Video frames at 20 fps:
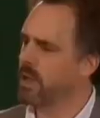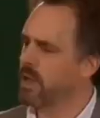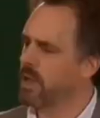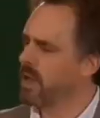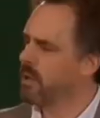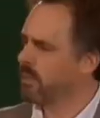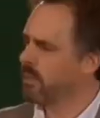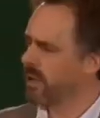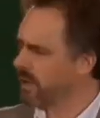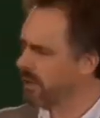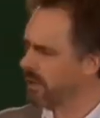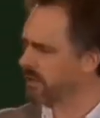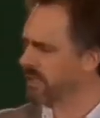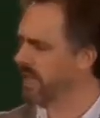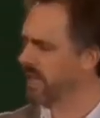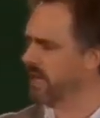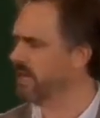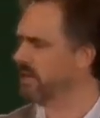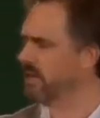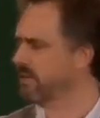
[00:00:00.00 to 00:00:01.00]
But I'll tell
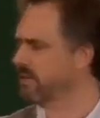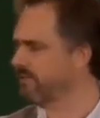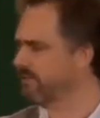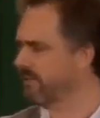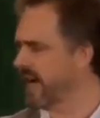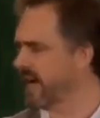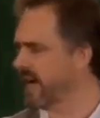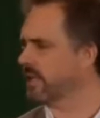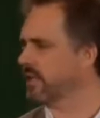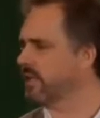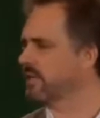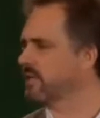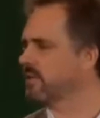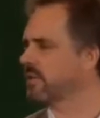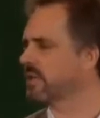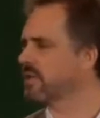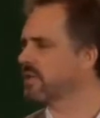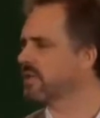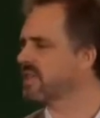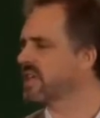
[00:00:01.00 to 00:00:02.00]
you, the fact that you
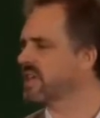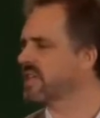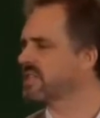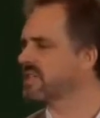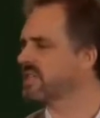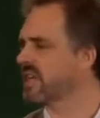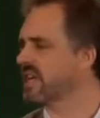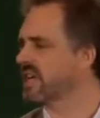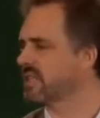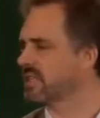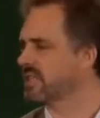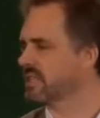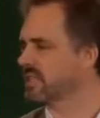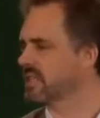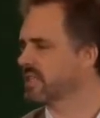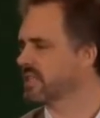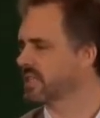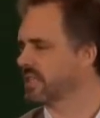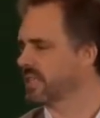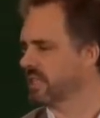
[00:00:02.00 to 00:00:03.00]
can think
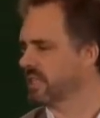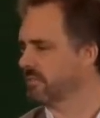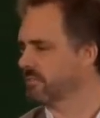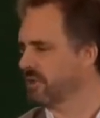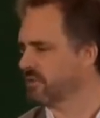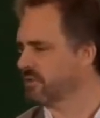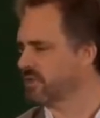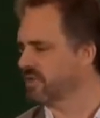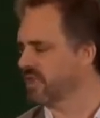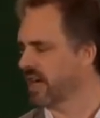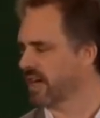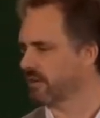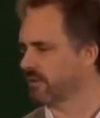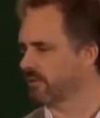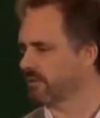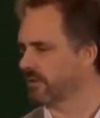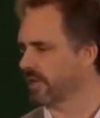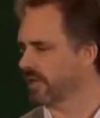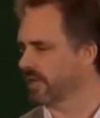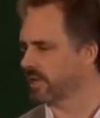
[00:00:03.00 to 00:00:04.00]
psychologically about
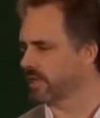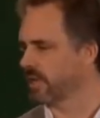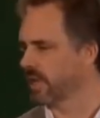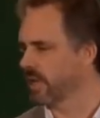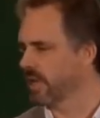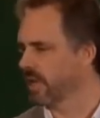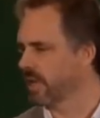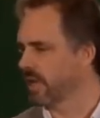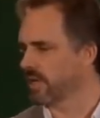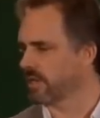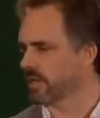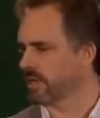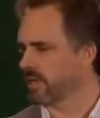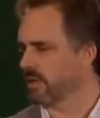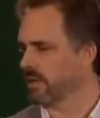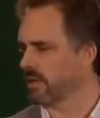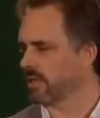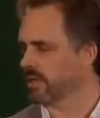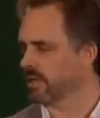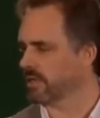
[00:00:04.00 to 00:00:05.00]
sacrifice is a
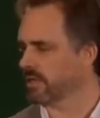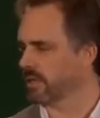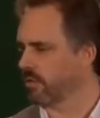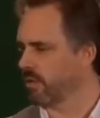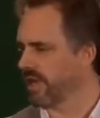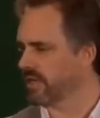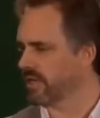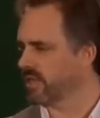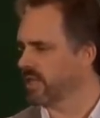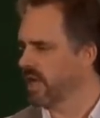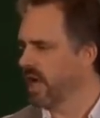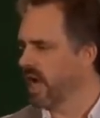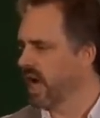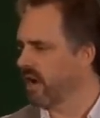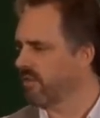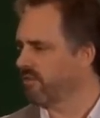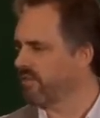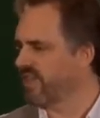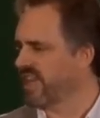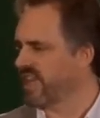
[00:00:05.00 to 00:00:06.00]
consequence
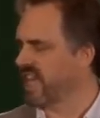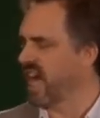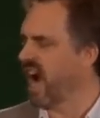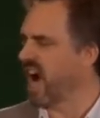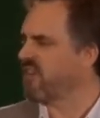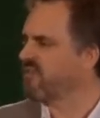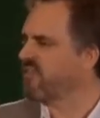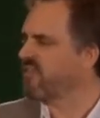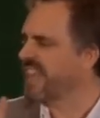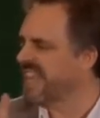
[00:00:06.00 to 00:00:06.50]
of the of